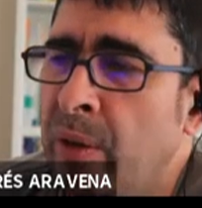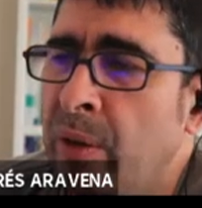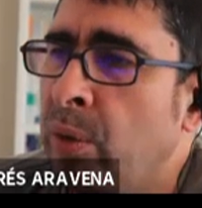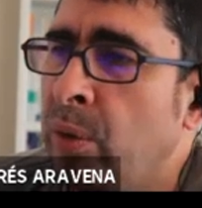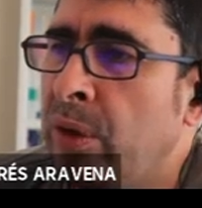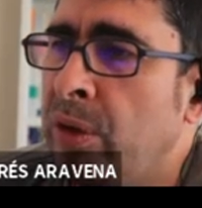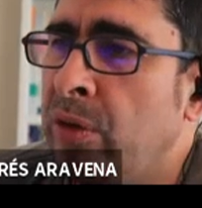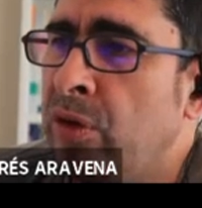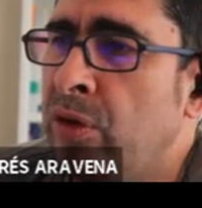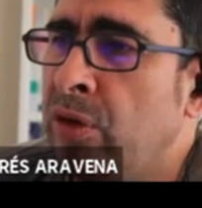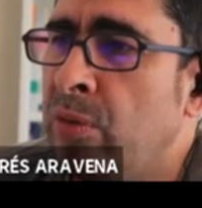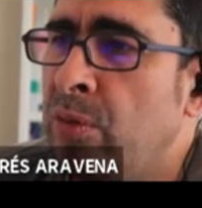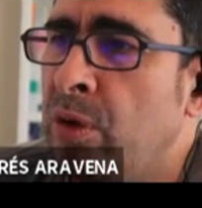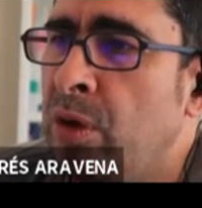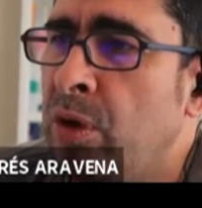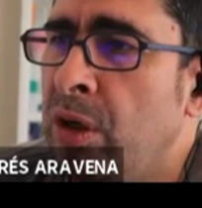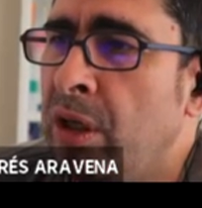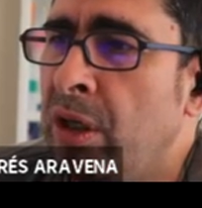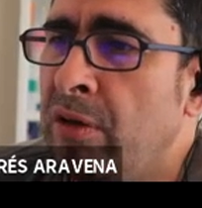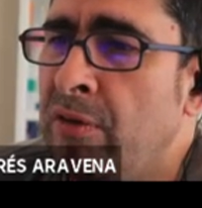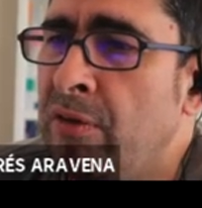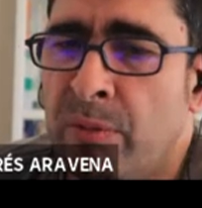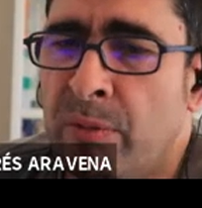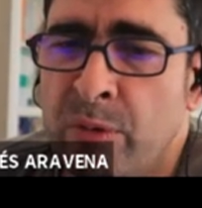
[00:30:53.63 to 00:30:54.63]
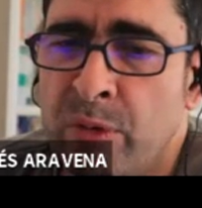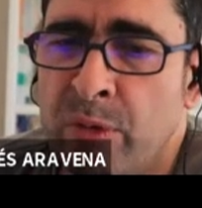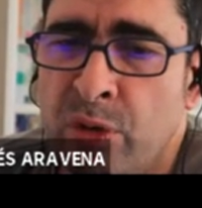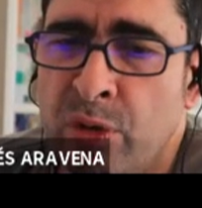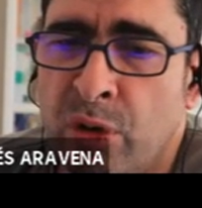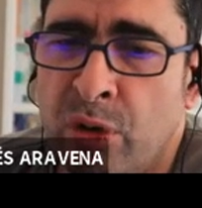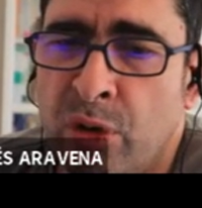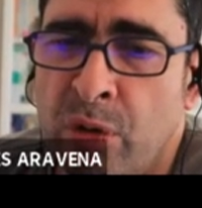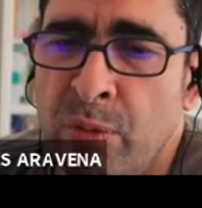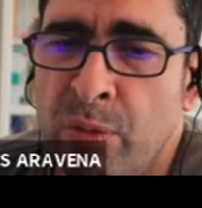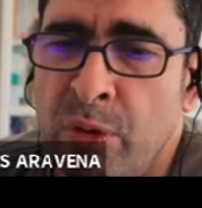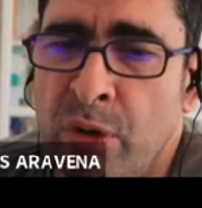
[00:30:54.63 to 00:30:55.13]
with some colleagues from
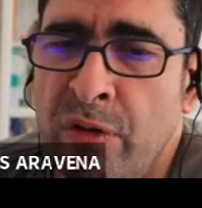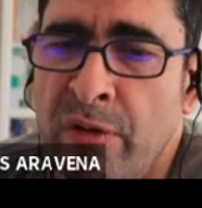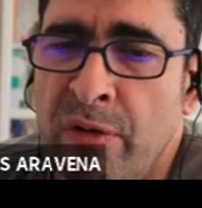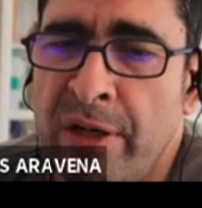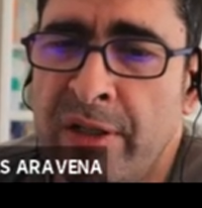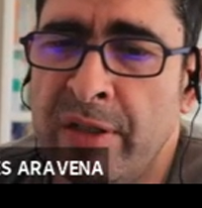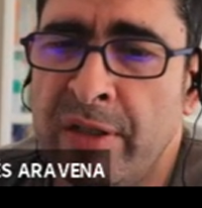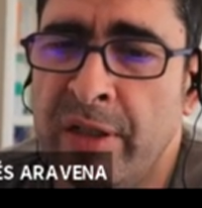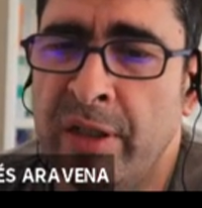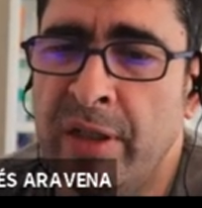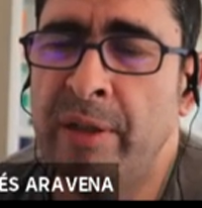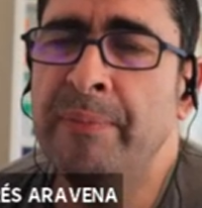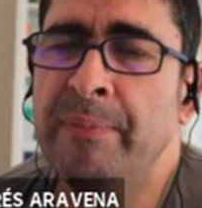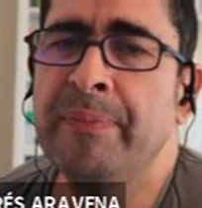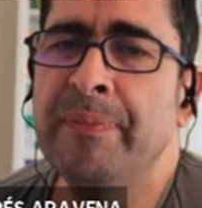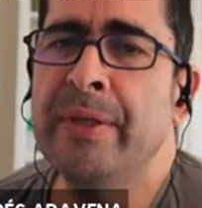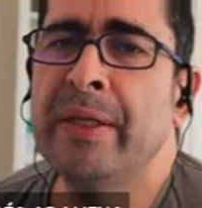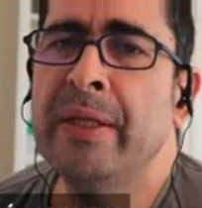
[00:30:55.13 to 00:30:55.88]
Stockholm University,